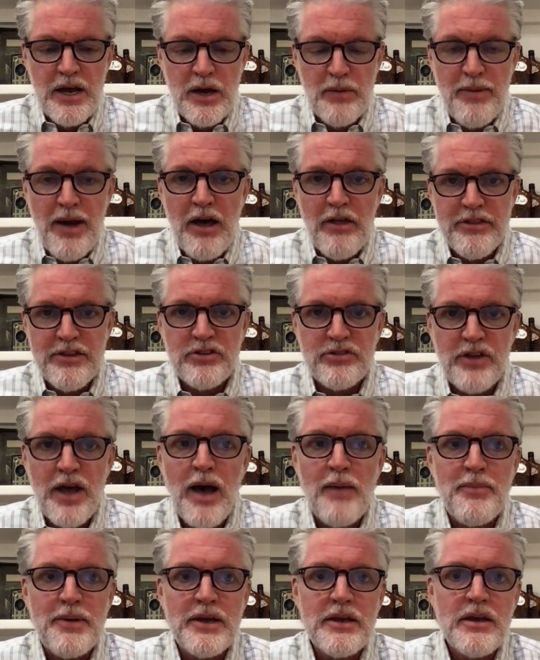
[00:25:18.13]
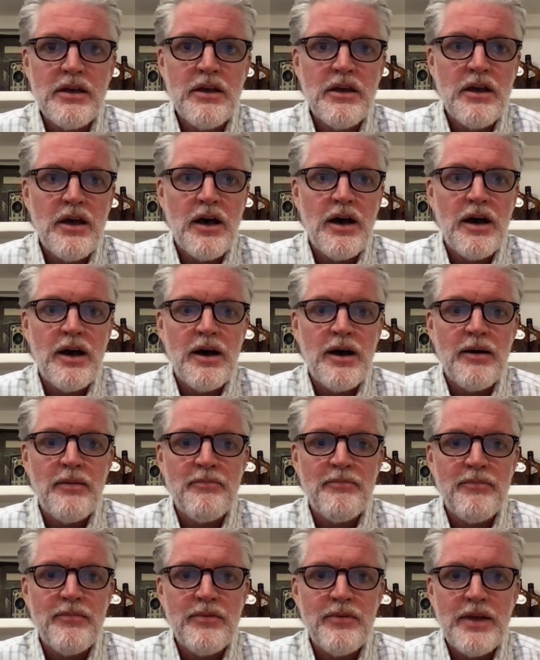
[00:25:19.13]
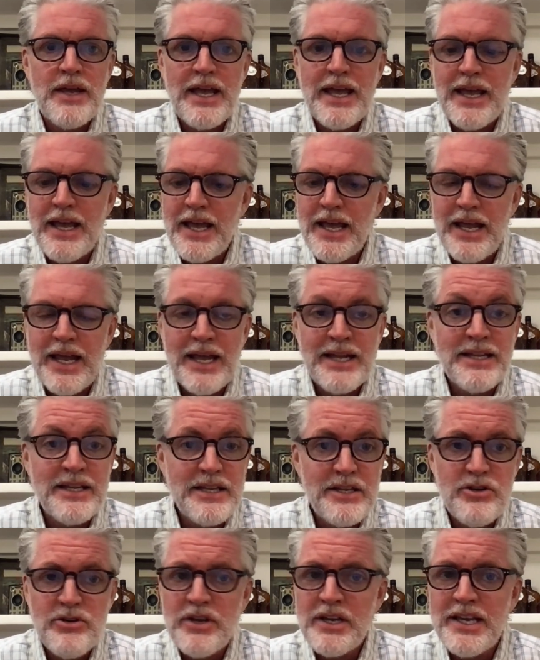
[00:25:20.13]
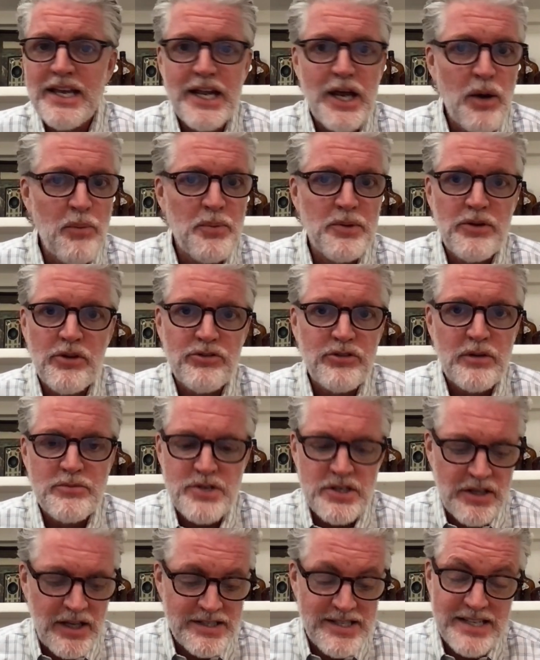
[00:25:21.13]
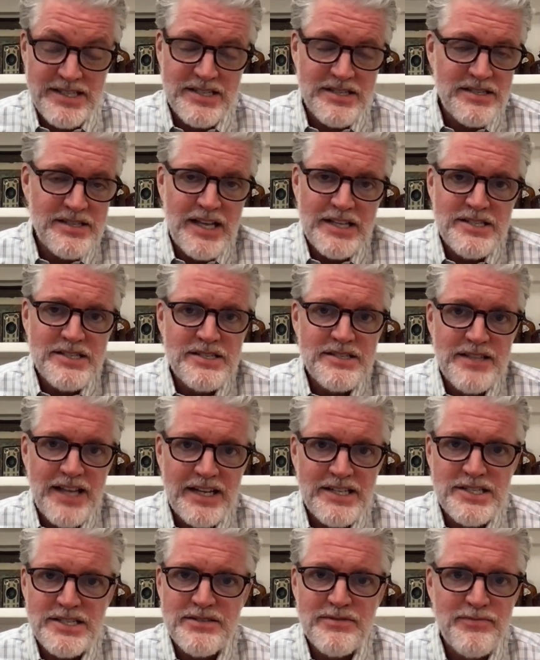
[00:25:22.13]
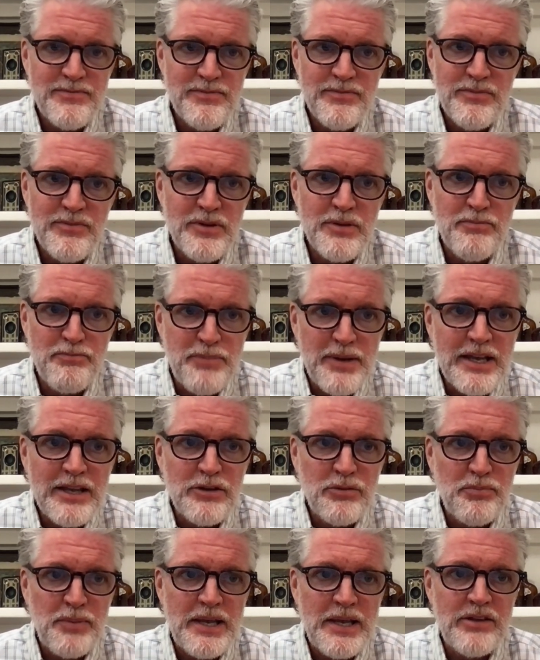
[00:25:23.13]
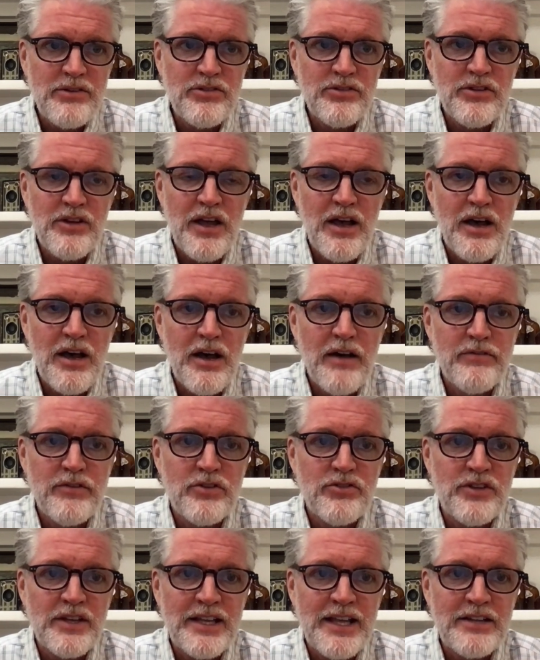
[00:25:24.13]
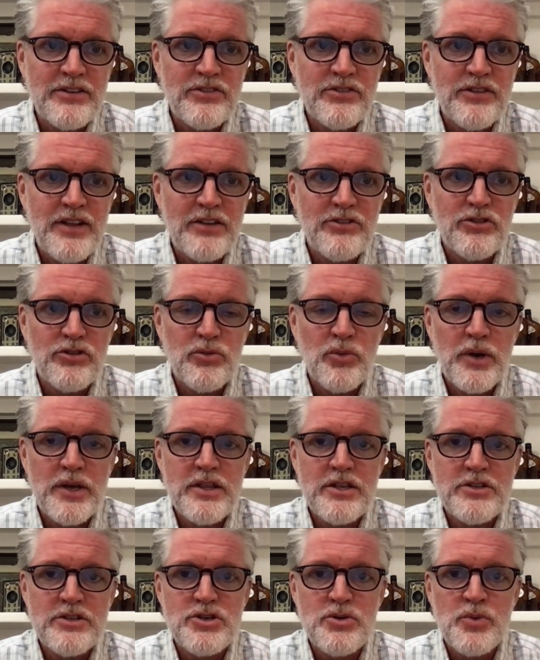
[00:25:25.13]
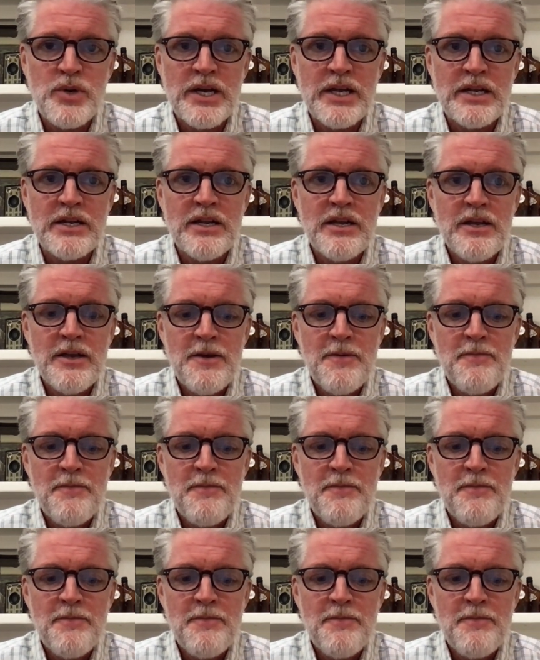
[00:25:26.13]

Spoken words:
about this topic. And you can get help with those subject lines. That's the biggest piece of this thing. That's the way that you win